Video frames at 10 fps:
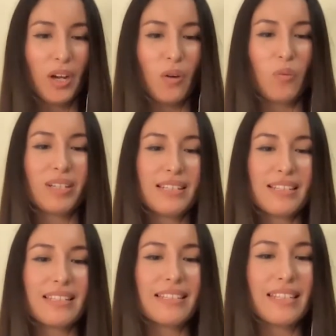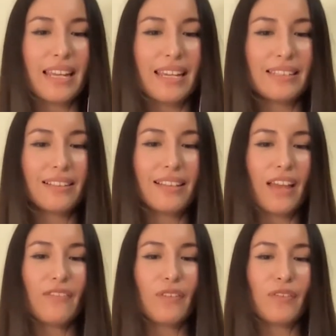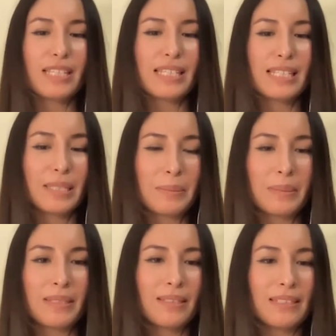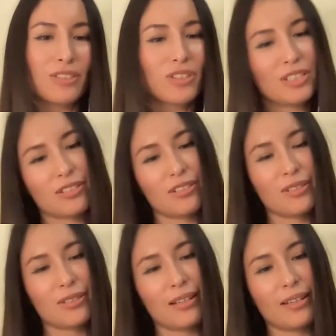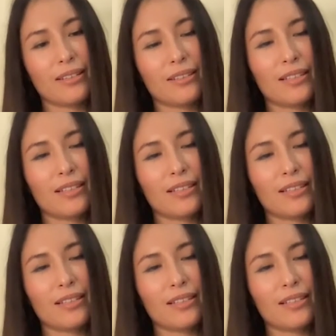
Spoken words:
what does a day in the life of a systems engineer look like?